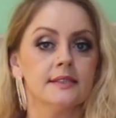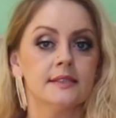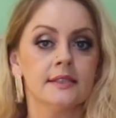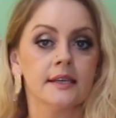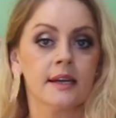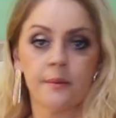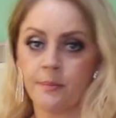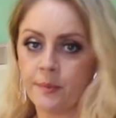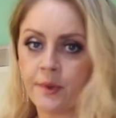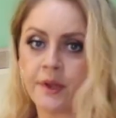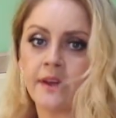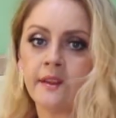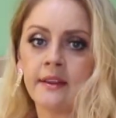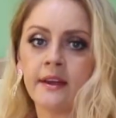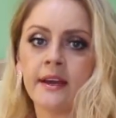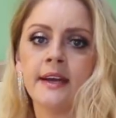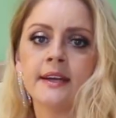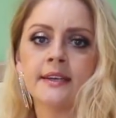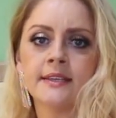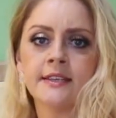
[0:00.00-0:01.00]
it's a
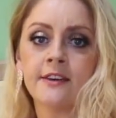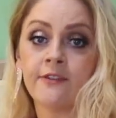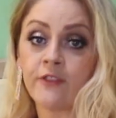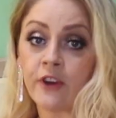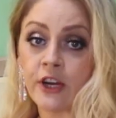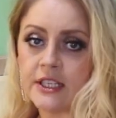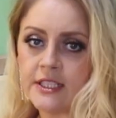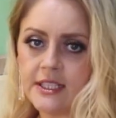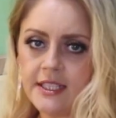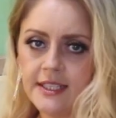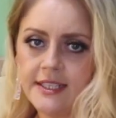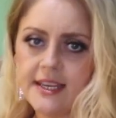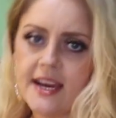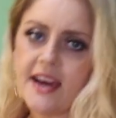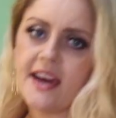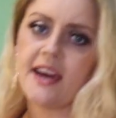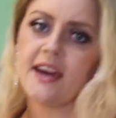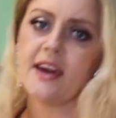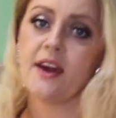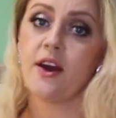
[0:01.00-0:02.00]
completely different
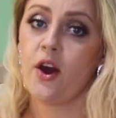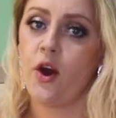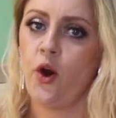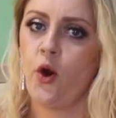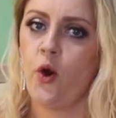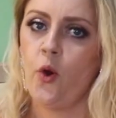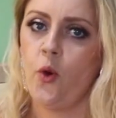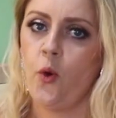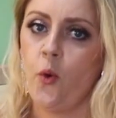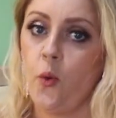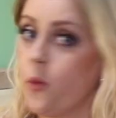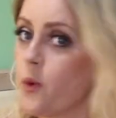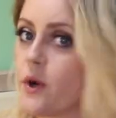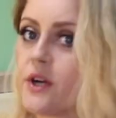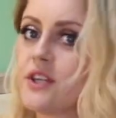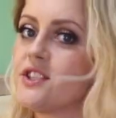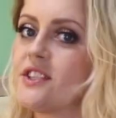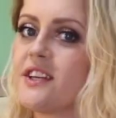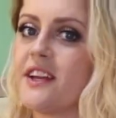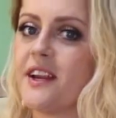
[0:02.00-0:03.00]
day.
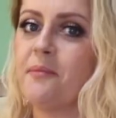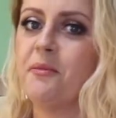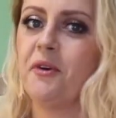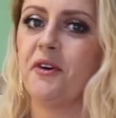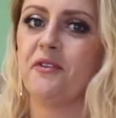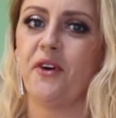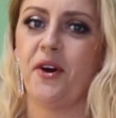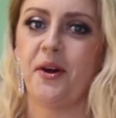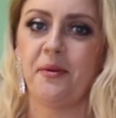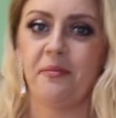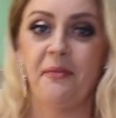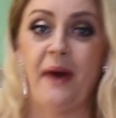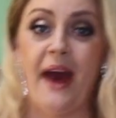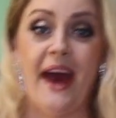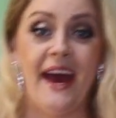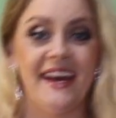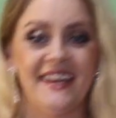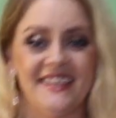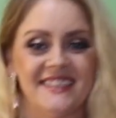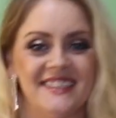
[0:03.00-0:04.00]
We're just gonna move on
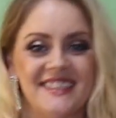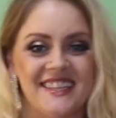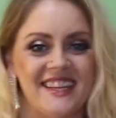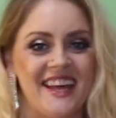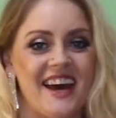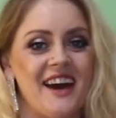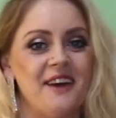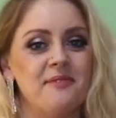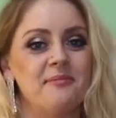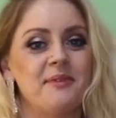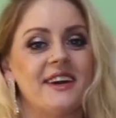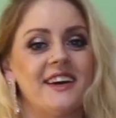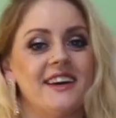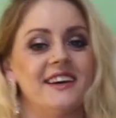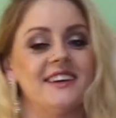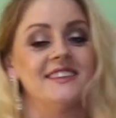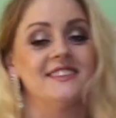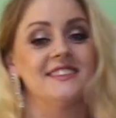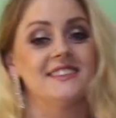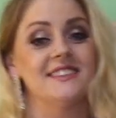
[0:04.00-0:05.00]
past that
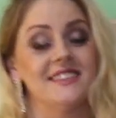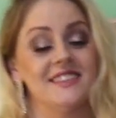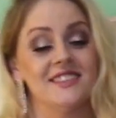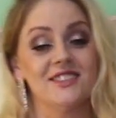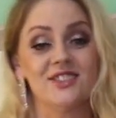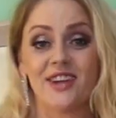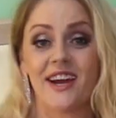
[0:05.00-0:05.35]
because this